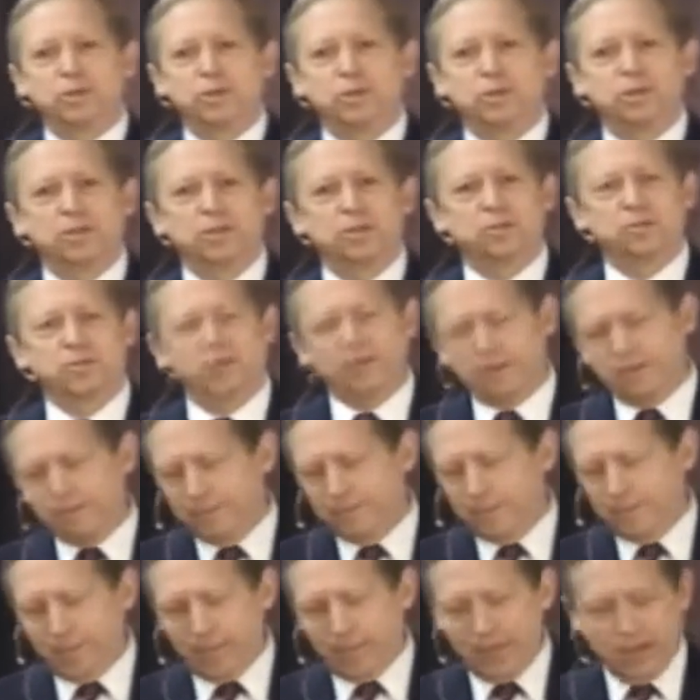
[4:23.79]
with this.
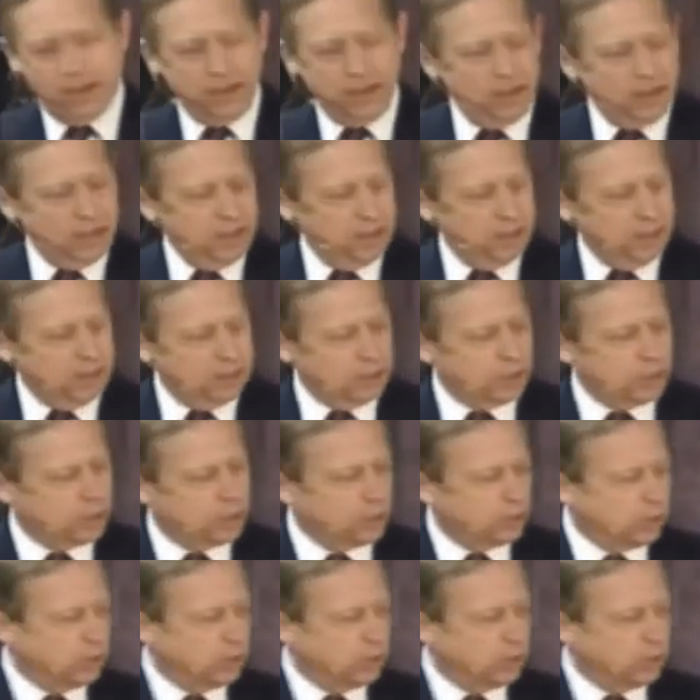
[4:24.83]
Well, the